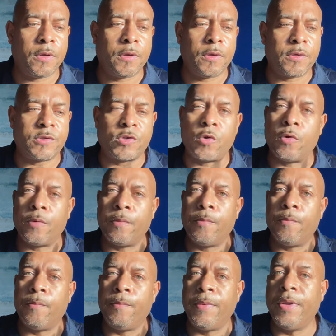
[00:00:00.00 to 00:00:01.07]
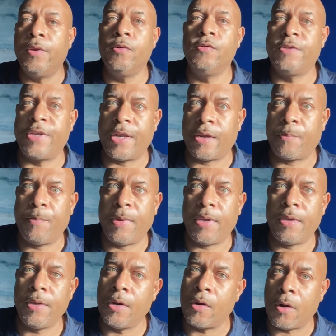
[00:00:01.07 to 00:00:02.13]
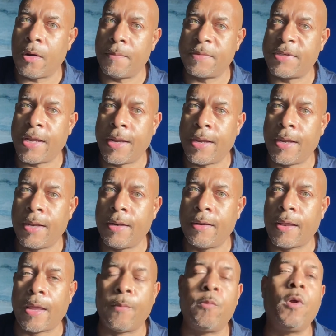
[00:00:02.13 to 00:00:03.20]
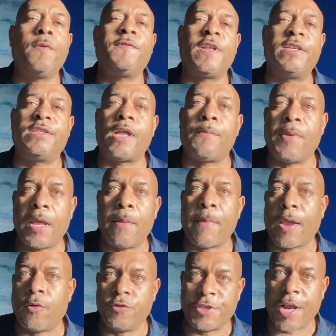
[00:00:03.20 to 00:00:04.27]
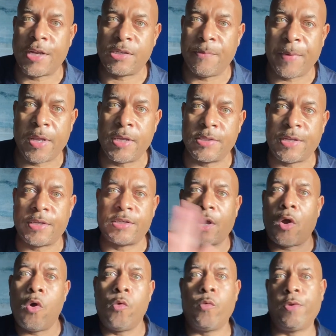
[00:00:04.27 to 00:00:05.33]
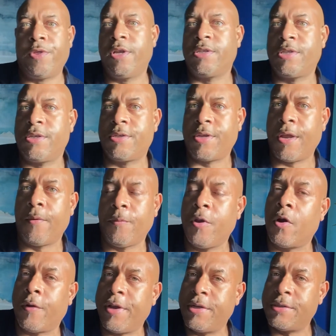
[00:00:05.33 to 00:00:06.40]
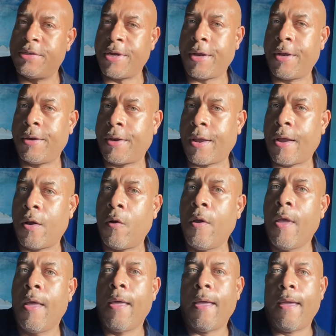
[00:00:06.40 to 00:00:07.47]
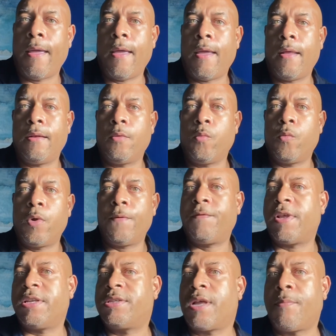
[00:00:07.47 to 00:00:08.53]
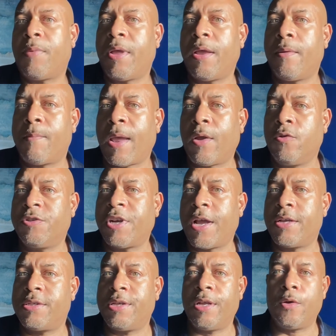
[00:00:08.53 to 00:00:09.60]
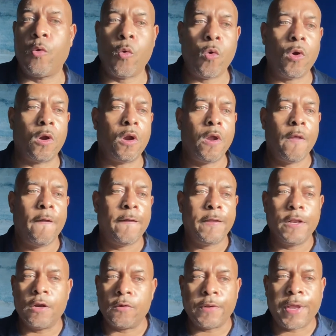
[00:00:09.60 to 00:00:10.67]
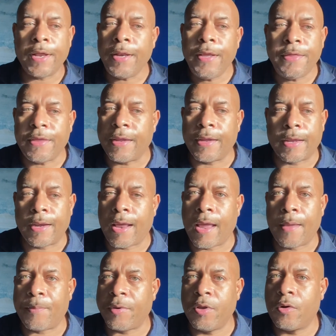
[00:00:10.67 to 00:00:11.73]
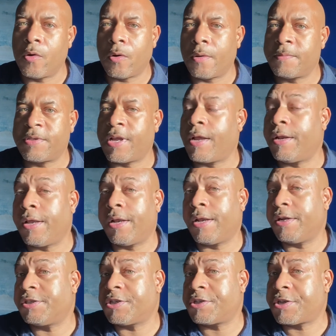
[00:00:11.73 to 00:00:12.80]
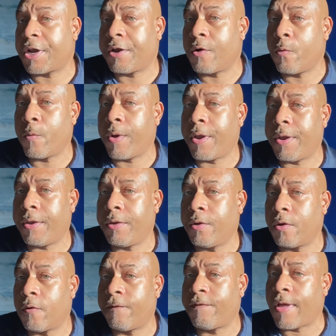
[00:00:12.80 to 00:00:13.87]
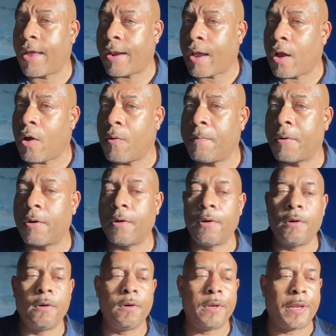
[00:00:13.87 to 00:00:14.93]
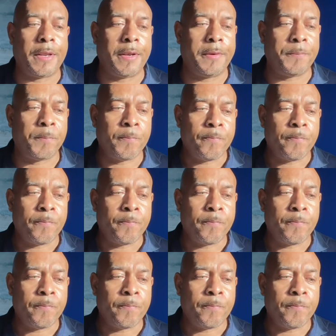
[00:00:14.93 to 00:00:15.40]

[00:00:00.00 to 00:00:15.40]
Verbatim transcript: certain music, you know what I'm saying? Like, what if they stop playing Michael Jackson because they say, oh, well, this is him, you know, he's dead now. And what if they stop playing Michael Jackson or, you know, anything can happen, you know what I'm saying? And then they just take away, you know, Fat Albert and,